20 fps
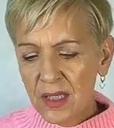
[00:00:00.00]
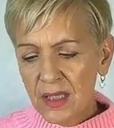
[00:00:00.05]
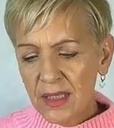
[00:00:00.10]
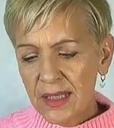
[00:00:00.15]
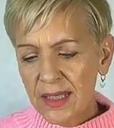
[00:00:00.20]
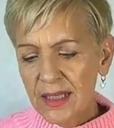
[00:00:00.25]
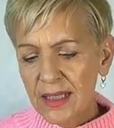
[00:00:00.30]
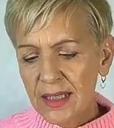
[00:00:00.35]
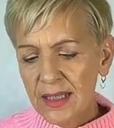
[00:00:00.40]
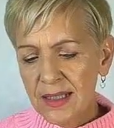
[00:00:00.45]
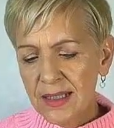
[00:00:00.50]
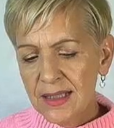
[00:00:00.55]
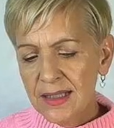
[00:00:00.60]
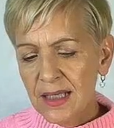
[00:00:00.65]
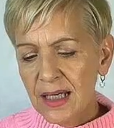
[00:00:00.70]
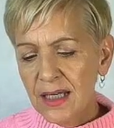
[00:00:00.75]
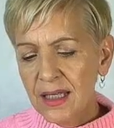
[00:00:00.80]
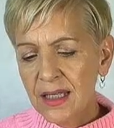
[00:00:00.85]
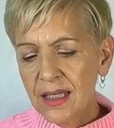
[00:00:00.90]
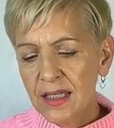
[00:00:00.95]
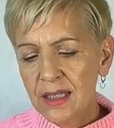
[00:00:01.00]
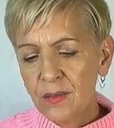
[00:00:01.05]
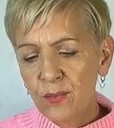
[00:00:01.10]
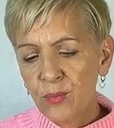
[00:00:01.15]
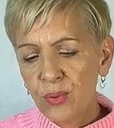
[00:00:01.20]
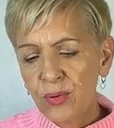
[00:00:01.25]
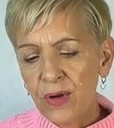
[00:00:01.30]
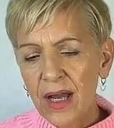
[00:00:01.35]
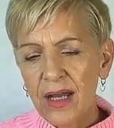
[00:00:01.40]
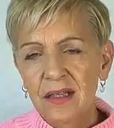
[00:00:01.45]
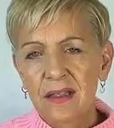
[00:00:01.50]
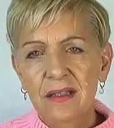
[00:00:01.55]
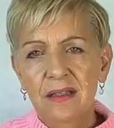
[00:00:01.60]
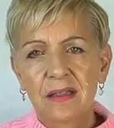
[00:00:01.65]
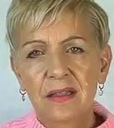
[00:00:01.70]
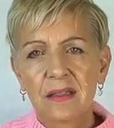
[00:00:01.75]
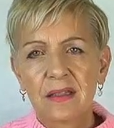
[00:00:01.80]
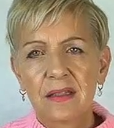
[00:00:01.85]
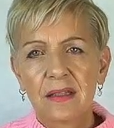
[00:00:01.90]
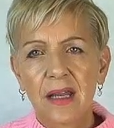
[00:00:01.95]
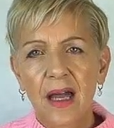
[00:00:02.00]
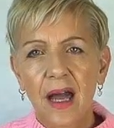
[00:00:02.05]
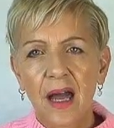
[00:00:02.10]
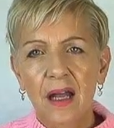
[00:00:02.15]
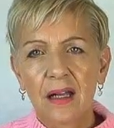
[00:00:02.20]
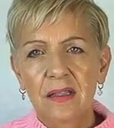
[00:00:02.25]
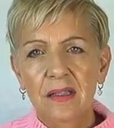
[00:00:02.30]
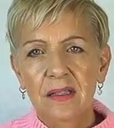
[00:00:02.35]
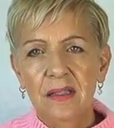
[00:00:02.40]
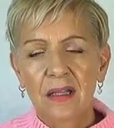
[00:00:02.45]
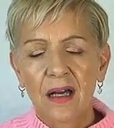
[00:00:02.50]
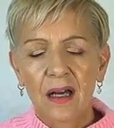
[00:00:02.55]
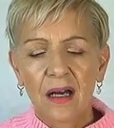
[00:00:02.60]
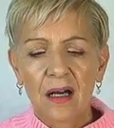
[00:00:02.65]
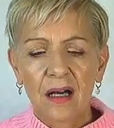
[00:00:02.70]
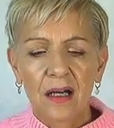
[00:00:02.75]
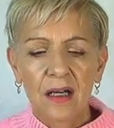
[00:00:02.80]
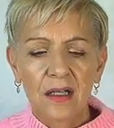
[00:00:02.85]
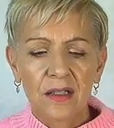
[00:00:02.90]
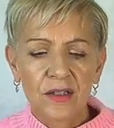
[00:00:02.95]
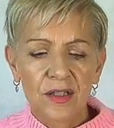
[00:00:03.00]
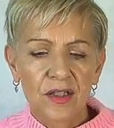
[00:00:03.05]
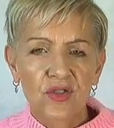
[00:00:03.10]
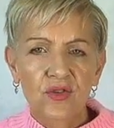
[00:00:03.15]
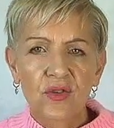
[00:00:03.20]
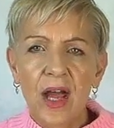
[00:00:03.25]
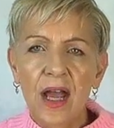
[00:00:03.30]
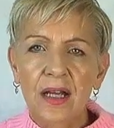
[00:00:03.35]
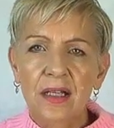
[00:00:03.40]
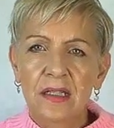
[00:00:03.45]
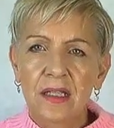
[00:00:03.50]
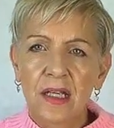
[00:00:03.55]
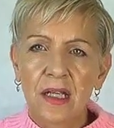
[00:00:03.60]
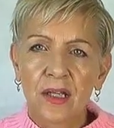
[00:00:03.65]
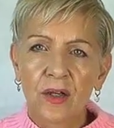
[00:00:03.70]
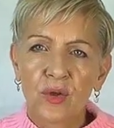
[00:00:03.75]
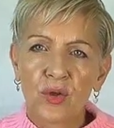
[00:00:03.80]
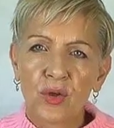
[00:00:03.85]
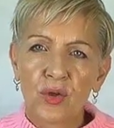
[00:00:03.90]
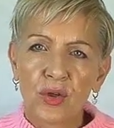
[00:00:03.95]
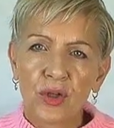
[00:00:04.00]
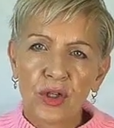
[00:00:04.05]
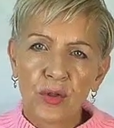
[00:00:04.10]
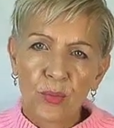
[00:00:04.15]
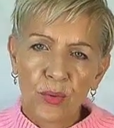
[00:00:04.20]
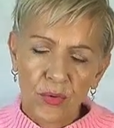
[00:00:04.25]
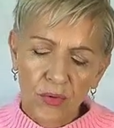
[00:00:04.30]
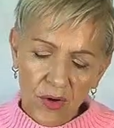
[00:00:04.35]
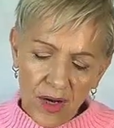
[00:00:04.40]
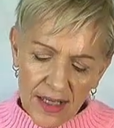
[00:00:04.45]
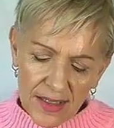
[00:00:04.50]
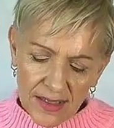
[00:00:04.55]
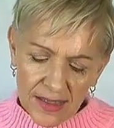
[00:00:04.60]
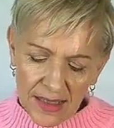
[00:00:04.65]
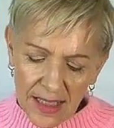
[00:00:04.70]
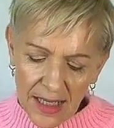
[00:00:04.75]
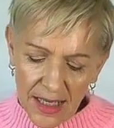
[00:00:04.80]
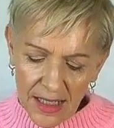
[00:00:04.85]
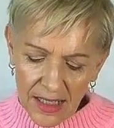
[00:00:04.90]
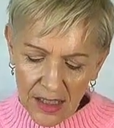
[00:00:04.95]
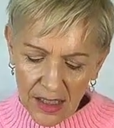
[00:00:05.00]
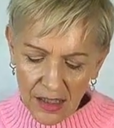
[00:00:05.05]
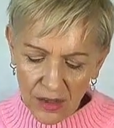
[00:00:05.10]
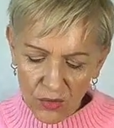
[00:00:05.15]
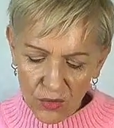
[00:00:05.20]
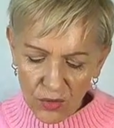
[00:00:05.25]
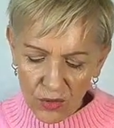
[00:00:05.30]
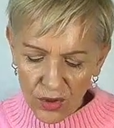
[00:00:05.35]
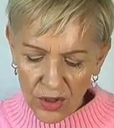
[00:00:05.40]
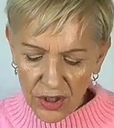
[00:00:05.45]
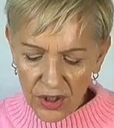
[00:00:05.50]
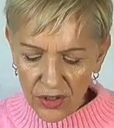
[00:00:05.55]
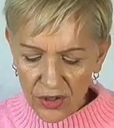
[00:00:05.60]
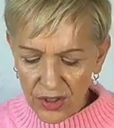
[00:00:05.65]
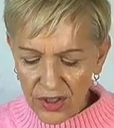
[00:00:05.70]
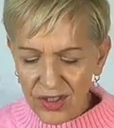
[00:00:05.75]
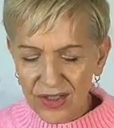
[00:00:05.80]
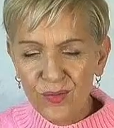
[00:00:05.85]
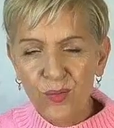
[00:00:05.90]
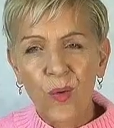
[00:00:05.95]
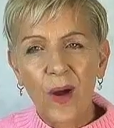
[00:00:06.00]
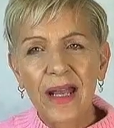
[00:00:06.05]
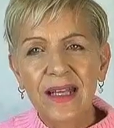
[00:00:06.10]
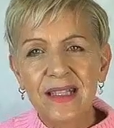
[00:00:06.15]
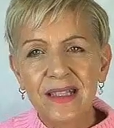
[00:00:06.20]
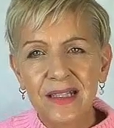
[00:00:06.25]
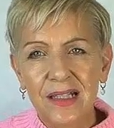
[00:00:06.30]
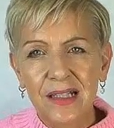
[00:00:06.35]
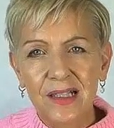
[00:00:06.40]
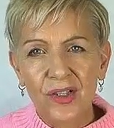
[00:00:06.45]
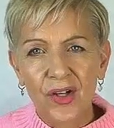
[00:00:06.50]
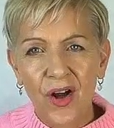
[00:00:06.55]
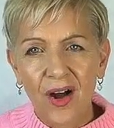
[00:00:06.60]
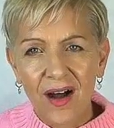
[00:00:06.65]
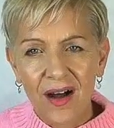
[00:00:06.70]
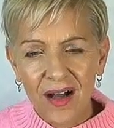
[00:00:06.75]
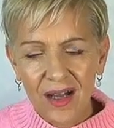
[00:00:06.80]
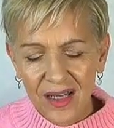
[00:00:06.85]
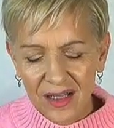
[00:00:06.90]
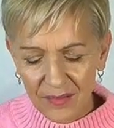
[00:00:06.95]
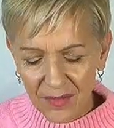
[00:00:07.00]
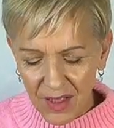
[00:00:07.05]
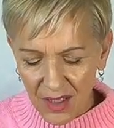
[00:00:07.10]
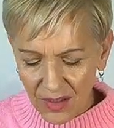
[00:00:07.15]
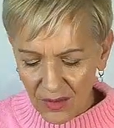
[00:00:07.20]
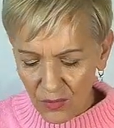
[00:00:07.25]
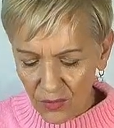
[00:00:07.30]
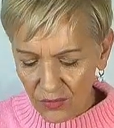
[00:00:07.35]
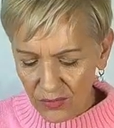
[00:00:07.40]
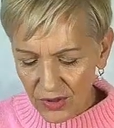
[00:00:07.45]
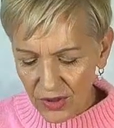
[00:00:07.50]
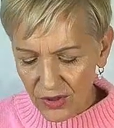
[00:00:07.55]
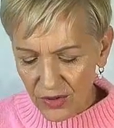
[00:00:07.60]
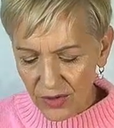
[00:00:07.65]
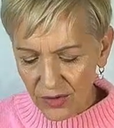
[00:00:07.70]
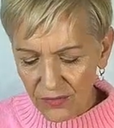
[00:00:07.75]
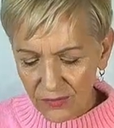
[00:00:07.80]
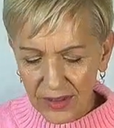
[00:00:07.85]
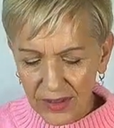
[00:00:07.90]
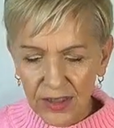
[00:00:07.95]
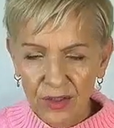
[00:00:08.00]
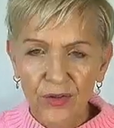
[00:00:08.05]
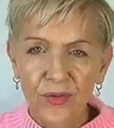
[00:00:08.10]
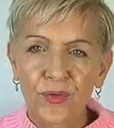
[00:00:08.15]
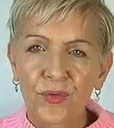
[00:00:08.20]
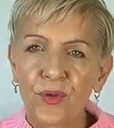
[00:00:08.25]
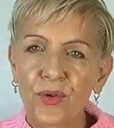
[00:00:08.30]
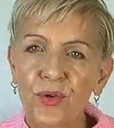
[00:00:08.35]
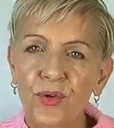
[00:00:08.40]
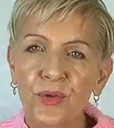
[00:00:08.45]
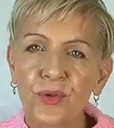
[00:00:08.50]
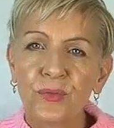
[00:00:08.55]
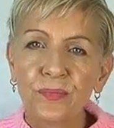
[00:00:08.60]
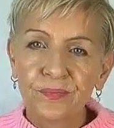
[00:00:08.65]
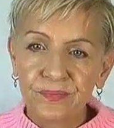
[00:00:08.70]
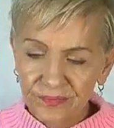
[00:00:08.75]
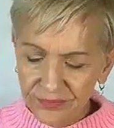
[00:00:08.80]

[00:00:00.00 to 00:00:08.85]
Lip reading: getting stuck in practices that are distracting, or you're procrastinating, or, you know, you're just wasting time, like, you know, flicking through